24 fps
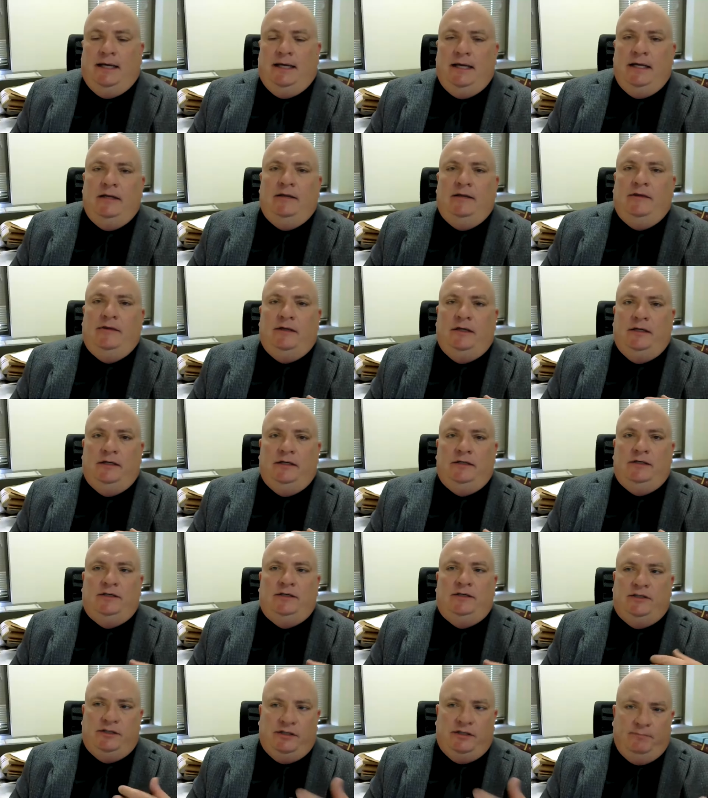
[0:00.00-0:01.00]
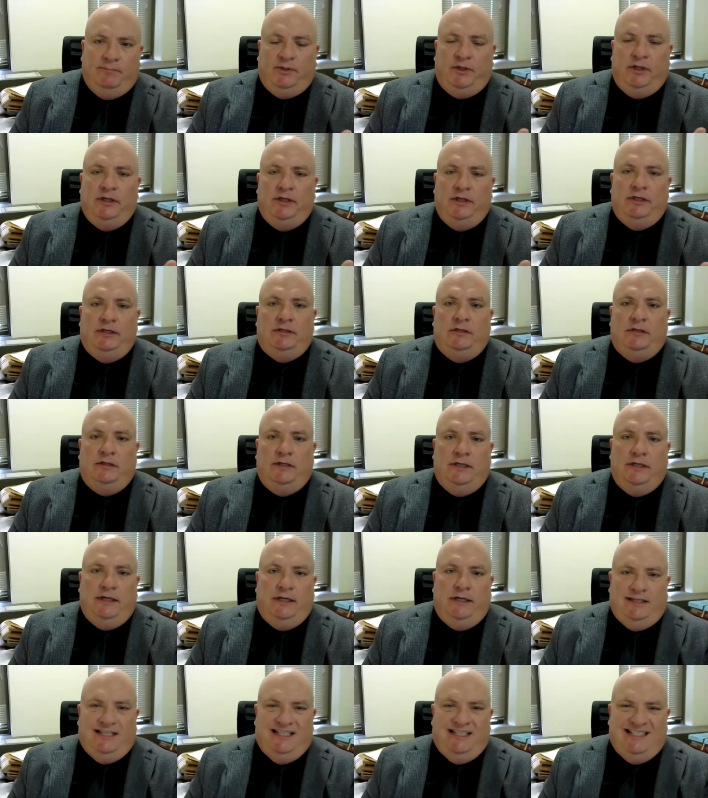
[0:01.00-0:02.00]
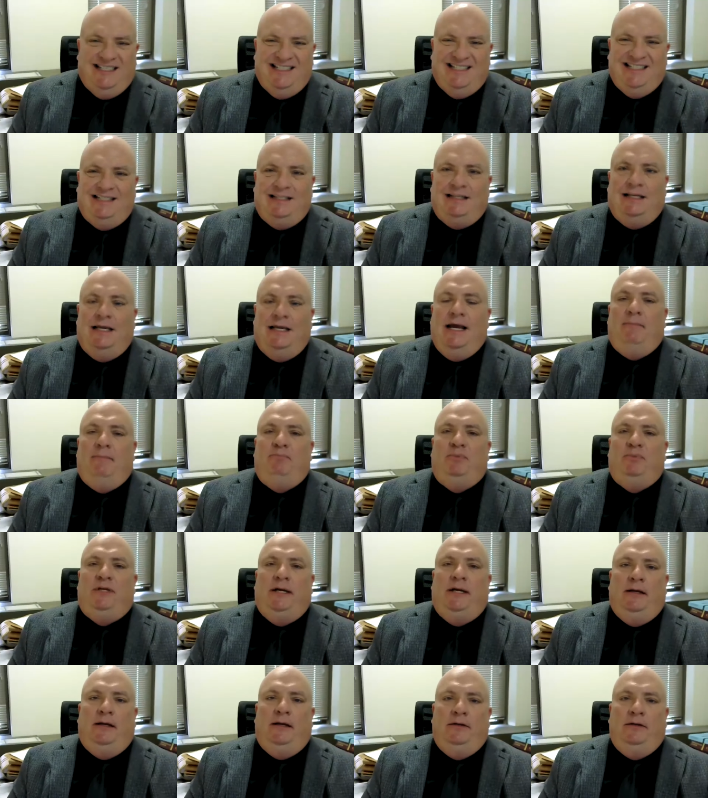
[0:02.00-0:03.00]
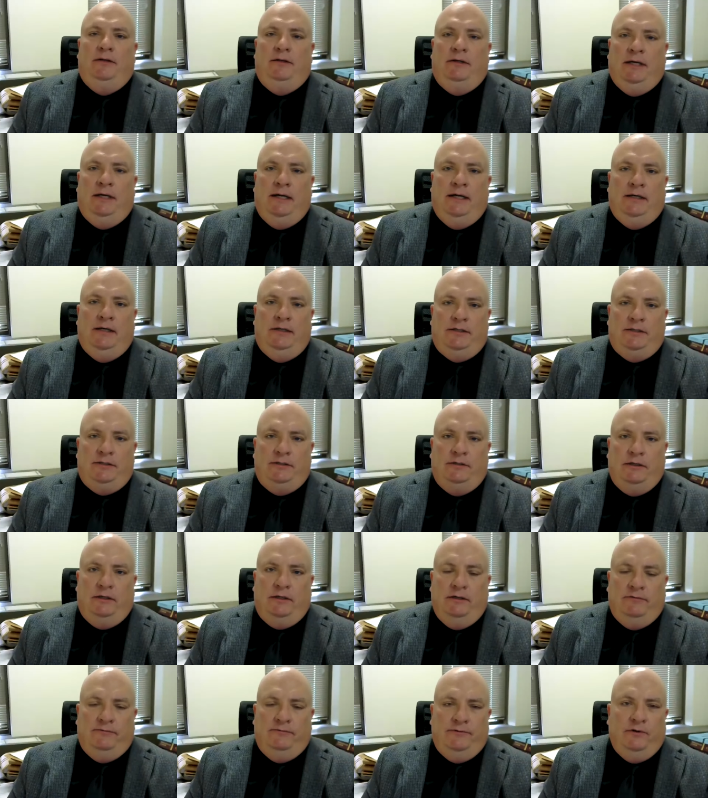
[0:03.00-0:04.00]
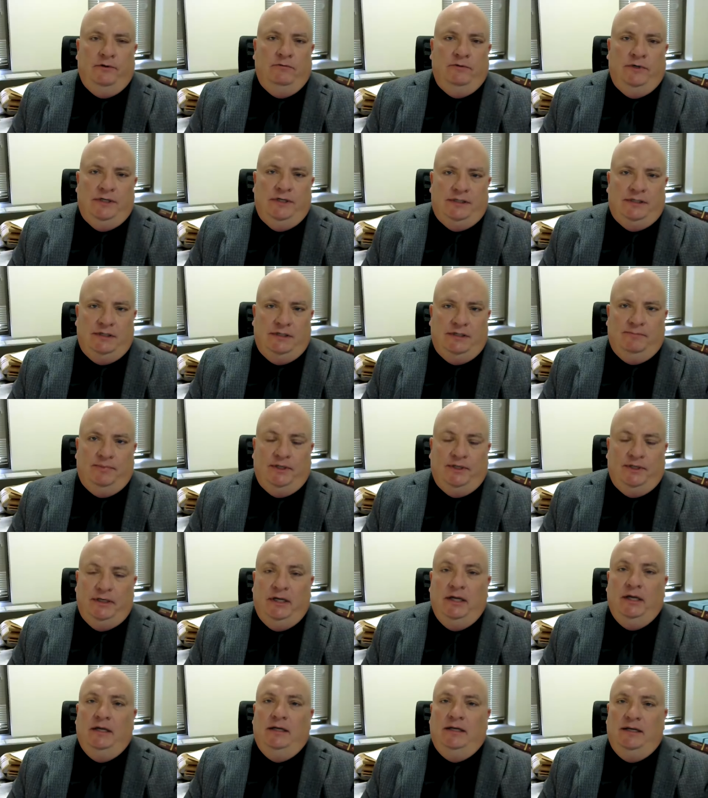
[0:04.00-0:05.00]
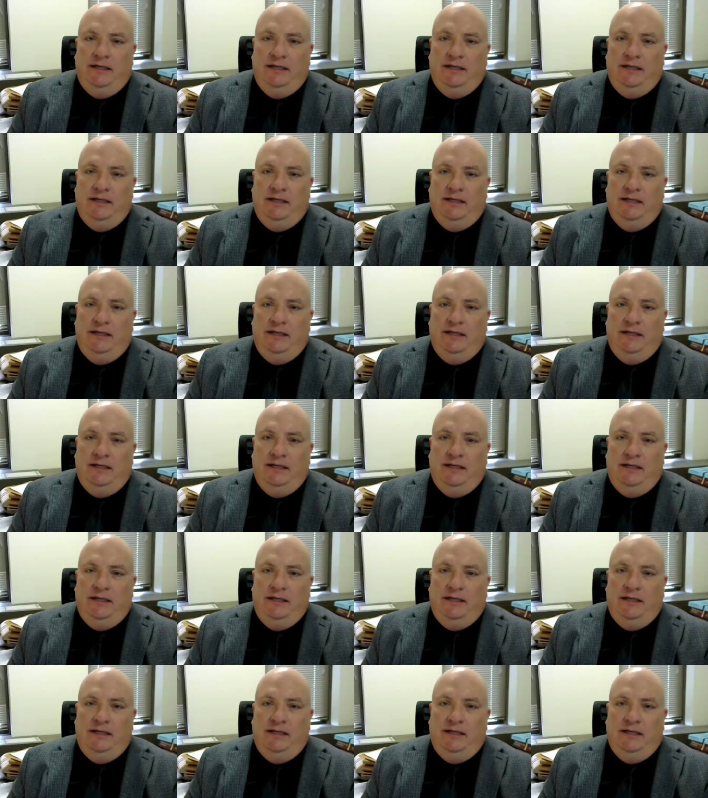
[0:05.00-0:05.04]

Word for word: I think, simply so they could slap down the Ninth Circuit for doing something